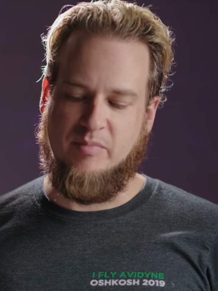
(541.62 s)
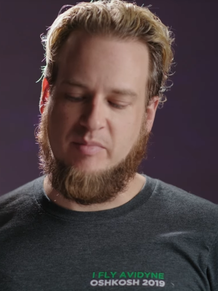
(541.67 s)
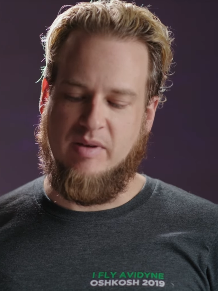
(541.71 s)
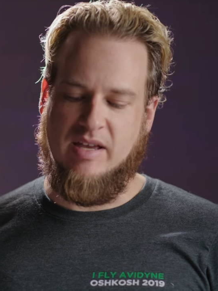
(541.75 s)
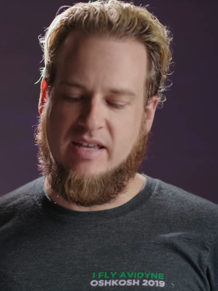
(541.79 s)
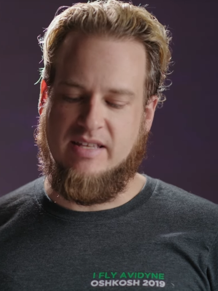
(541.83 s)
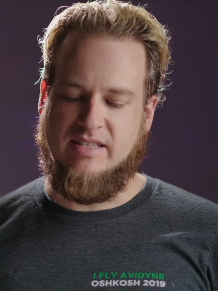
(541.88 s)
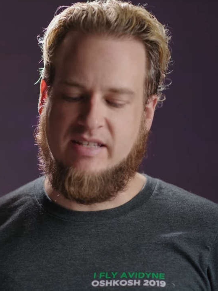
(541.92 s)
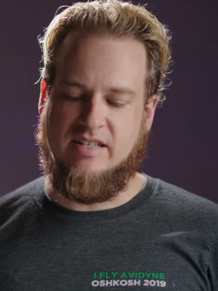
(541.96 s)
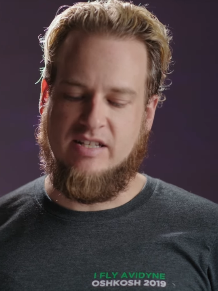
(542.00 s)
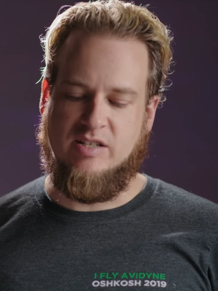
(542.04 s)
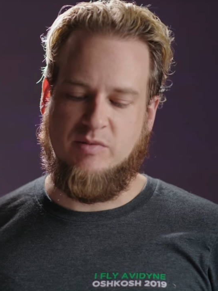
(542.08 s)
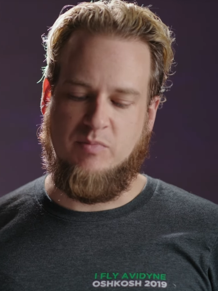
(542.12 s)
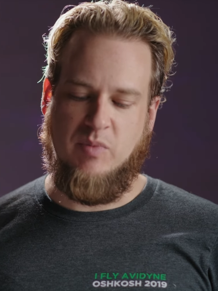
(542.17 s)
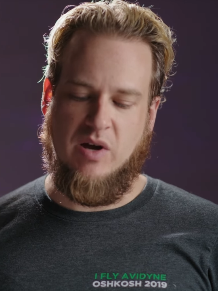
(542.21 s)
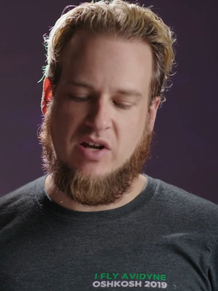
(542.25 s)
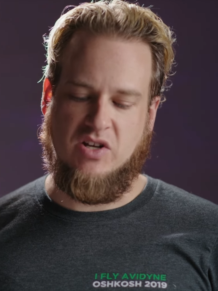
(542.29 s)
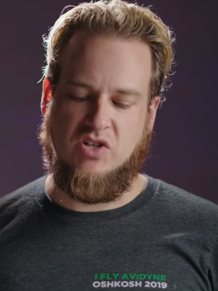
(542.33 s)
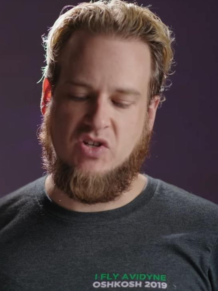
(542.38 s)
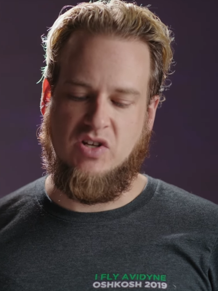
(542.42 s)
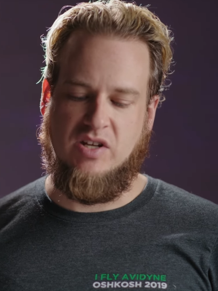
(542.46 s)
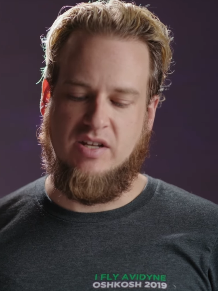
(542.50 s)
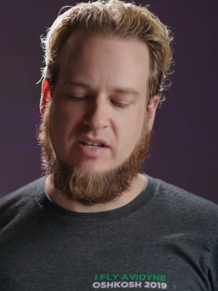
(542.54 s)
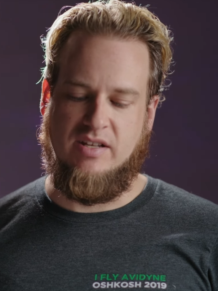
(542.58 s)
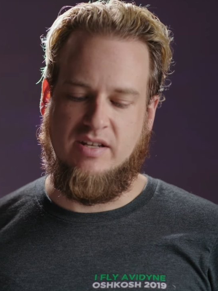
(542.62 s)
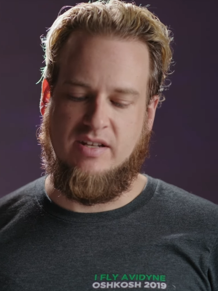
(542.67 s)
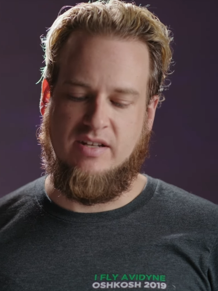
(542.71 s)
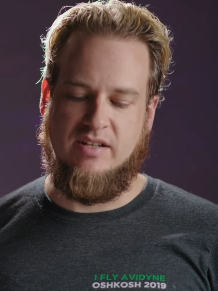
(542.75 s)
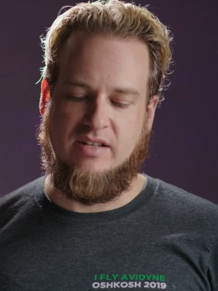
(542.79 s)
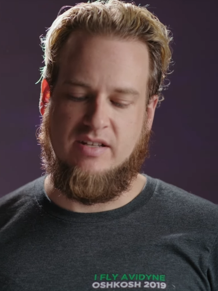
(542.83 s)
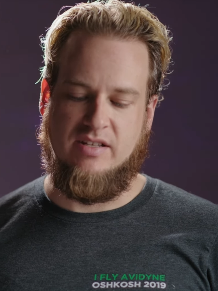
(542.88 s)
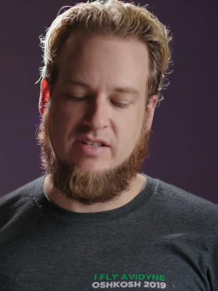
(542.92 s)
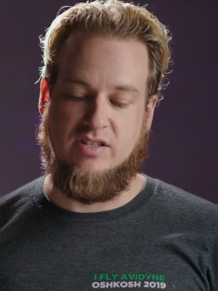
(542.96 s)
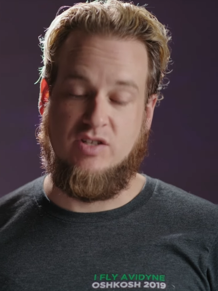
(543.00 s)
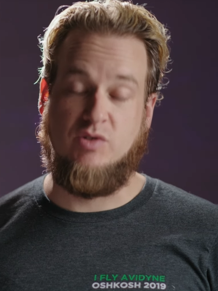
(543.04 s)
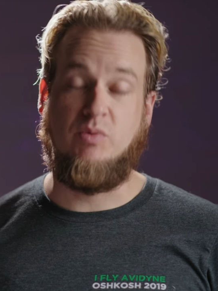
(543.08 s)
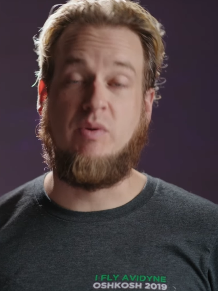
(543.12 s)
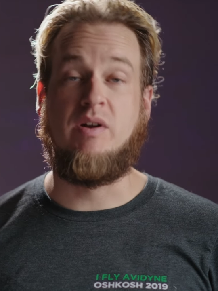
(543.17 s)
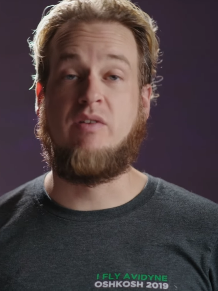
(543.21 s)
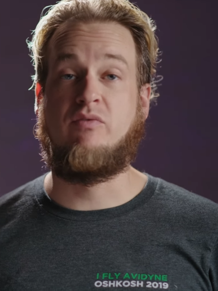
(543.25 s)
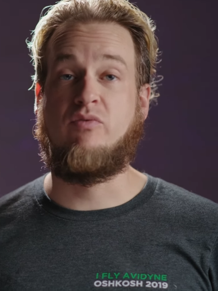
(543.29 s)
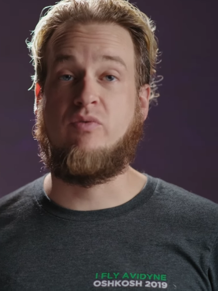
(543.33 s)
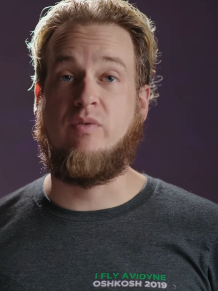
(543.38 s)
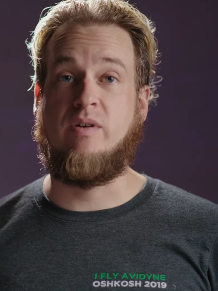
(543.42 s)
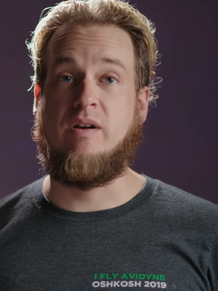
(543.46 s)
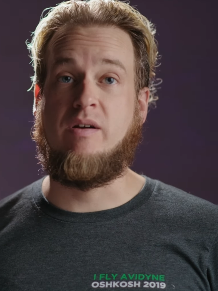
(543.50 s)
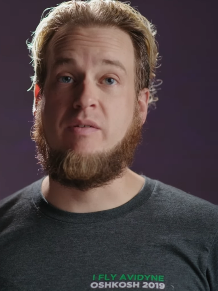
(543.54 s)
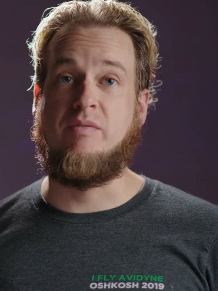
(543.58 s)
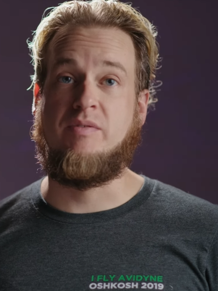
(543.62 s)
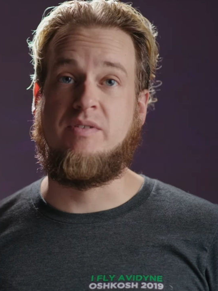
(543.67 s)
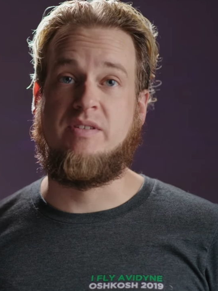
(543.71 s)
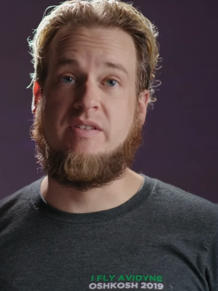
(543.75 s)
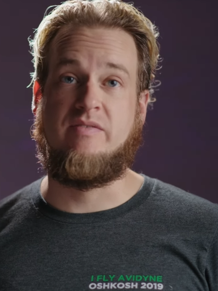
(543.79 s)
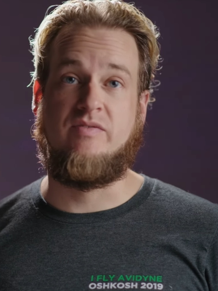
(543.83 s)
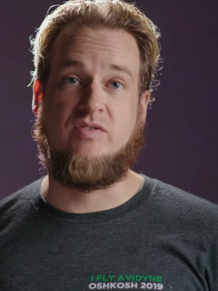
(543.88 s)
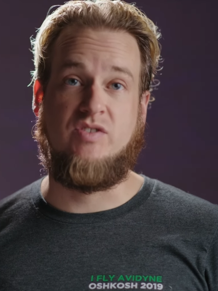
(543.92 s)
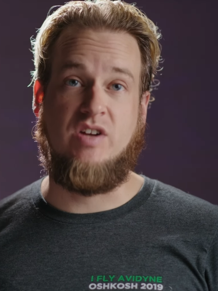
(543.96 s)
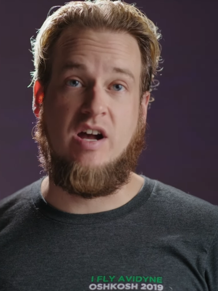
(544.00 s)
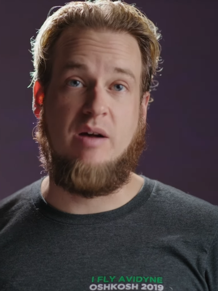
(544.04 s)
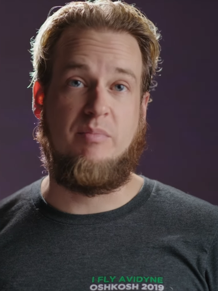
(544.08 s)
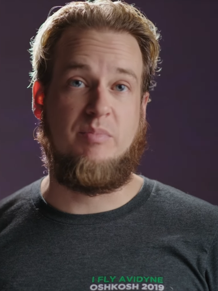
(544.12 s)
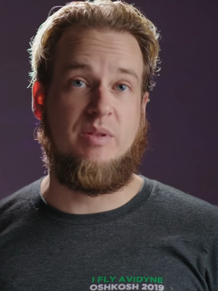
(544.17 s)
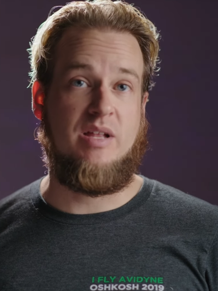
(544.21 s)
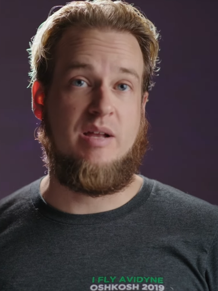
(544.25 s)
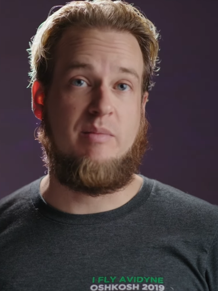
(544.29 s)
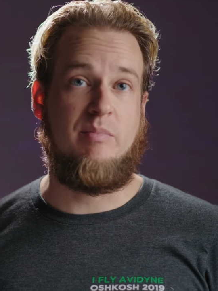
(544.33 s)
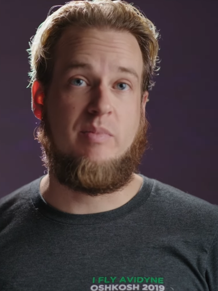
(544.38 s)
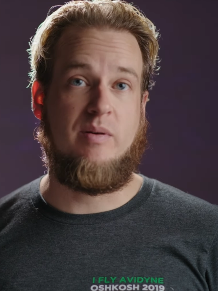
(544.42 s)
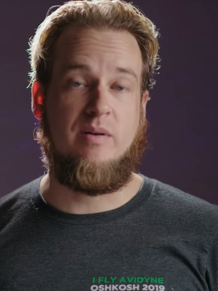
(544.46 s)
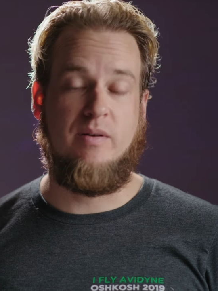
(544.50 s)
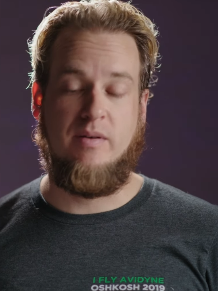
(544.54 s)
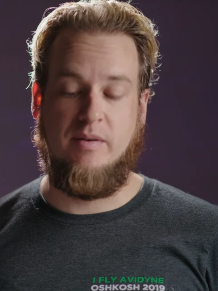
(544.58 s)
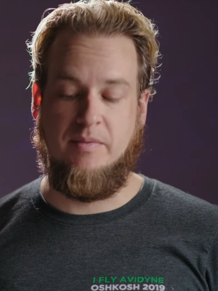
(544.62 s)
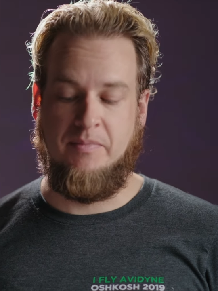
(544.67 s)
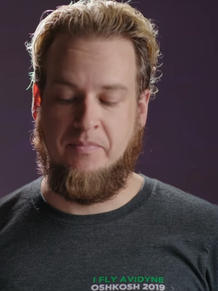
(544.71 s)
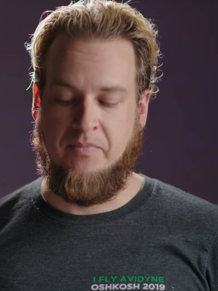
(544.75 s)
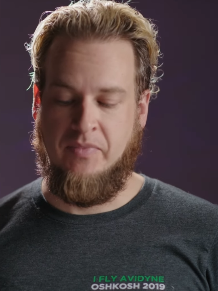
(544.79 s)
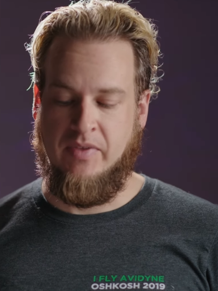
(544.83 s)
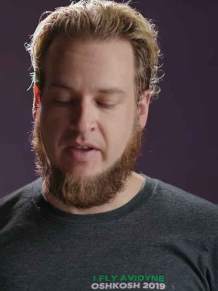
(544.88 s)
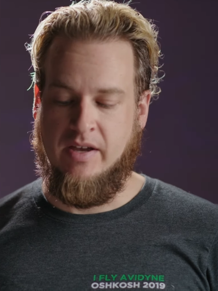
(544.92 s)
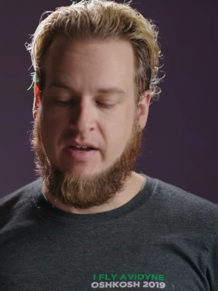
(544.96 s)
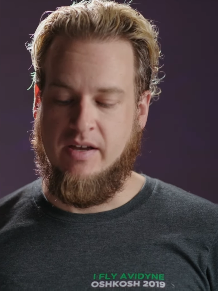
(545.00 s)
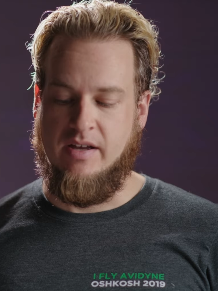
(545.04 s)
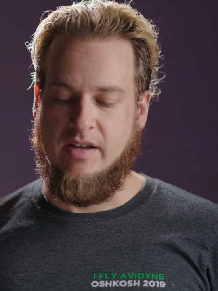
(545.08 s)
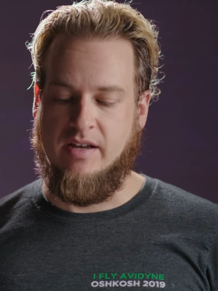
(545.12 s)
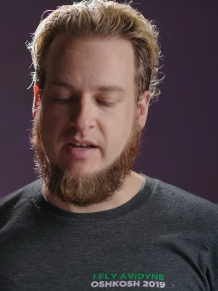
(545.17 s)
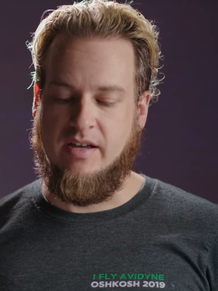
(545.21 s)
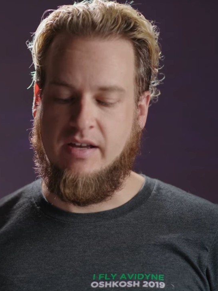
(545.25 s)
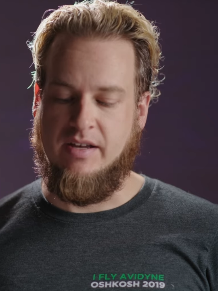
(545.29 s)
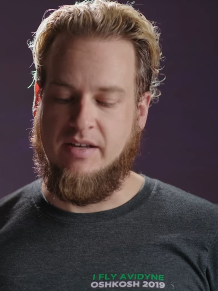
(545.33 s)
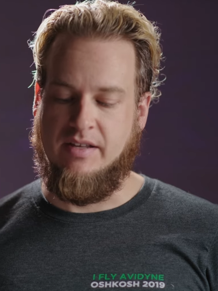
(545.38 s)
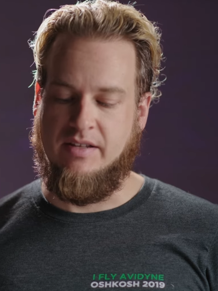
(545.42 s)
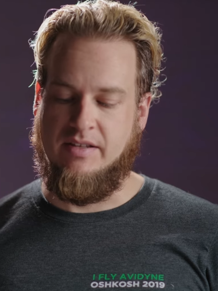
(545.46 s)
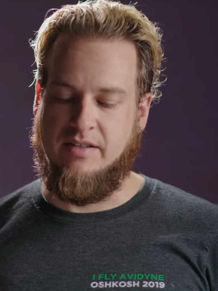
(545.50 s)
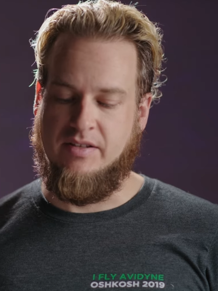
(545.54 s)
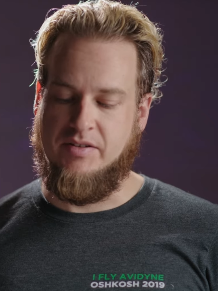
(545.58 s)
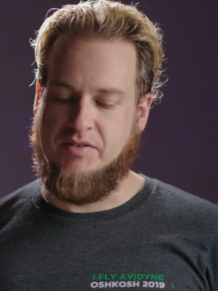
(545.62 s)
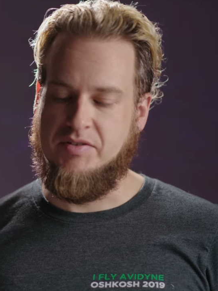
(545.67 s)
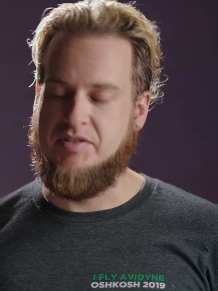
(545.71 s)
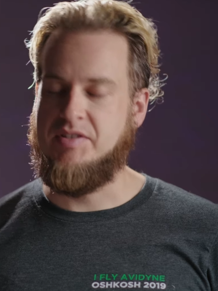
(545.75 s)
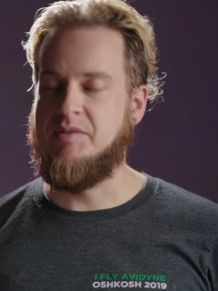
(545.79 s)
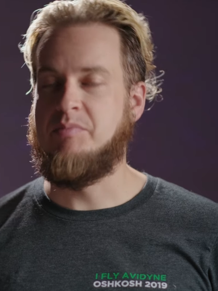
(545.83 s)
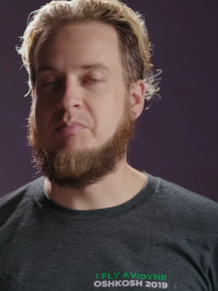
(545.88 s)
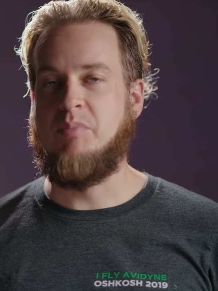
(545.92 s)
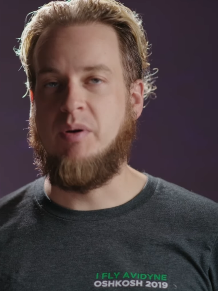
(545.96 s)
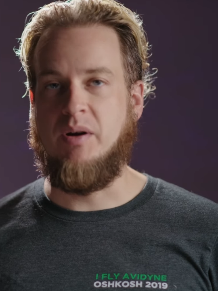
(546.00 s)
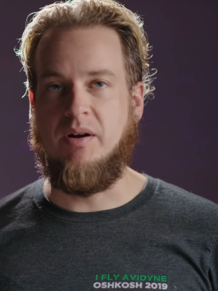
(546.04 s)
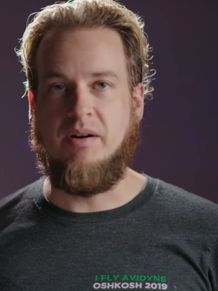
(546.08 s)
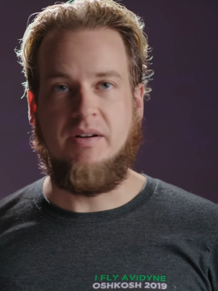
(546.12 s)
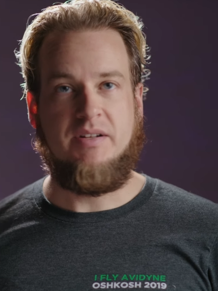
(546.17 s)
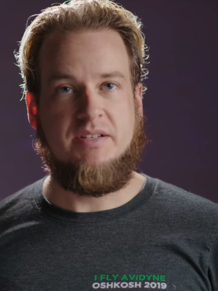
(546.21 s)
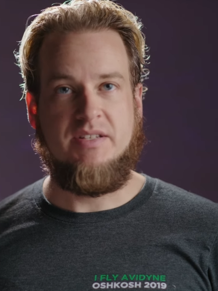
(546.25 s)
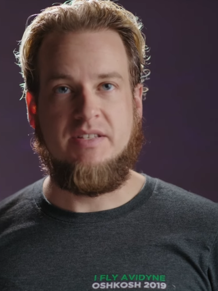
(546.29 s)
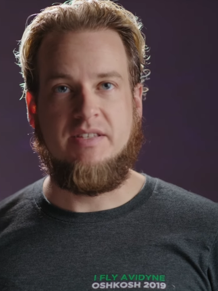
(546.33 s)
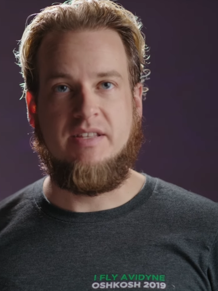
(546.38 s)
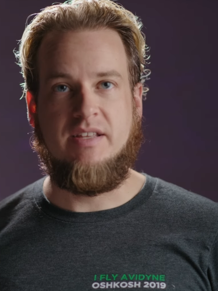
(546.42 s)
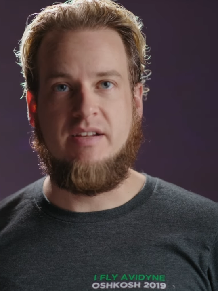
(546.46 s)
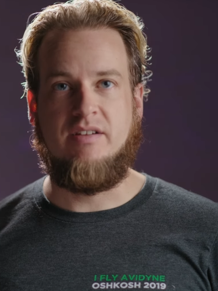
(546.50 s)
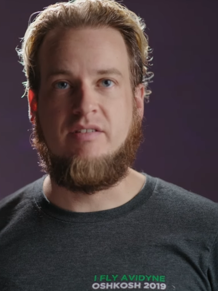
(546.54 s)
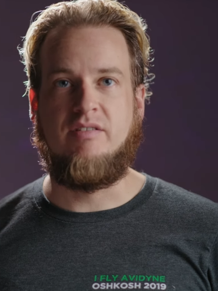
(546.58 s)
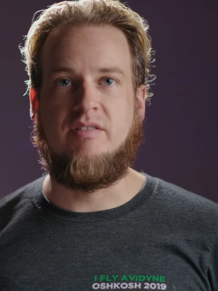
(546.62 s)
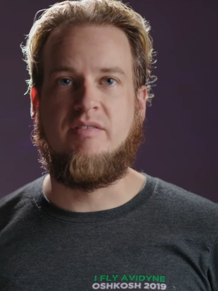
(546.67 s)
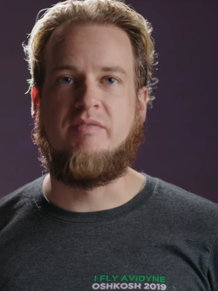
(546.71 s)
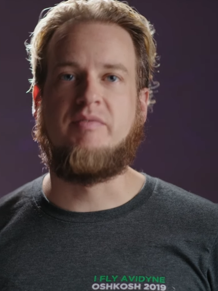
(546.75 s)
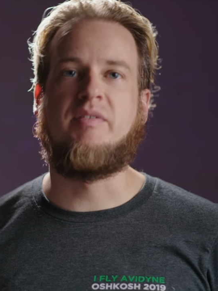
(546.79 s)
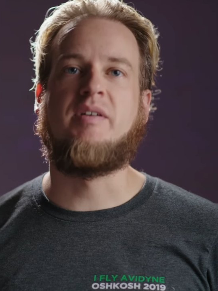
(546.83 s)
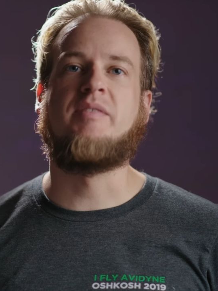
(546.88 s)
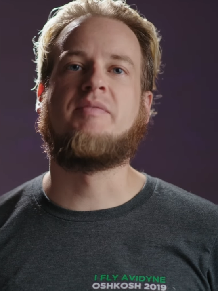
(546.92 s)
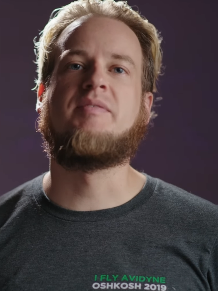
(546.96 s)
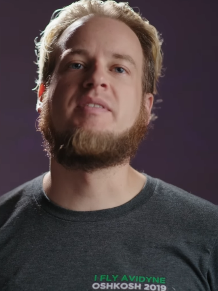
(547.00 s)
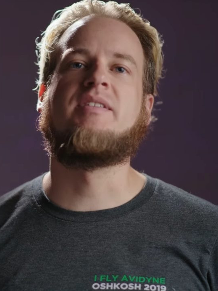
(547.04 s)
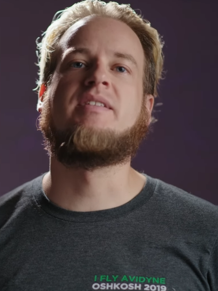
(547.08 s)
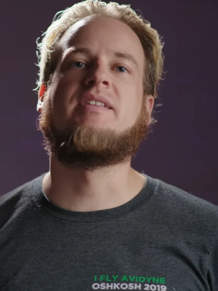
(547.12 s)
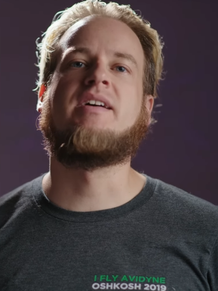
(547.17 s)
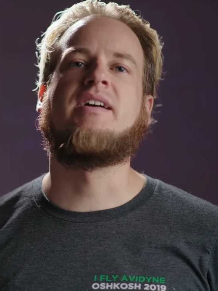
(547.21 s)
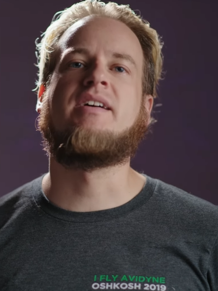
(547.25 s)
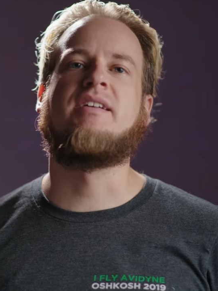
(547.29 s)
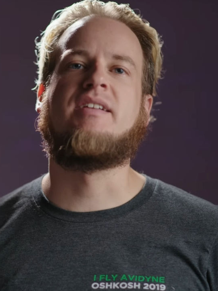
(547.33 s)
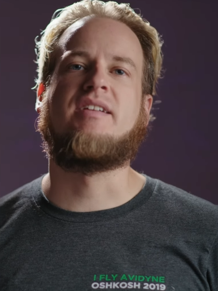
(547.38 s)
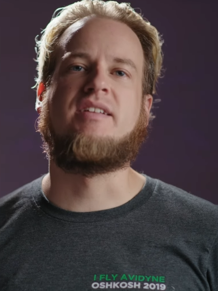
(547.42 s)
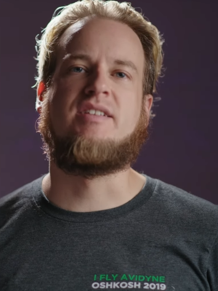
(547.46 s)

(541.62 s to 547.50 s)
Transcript: base inspection is 24 hours of shop labor and there's some parts that are involved in that.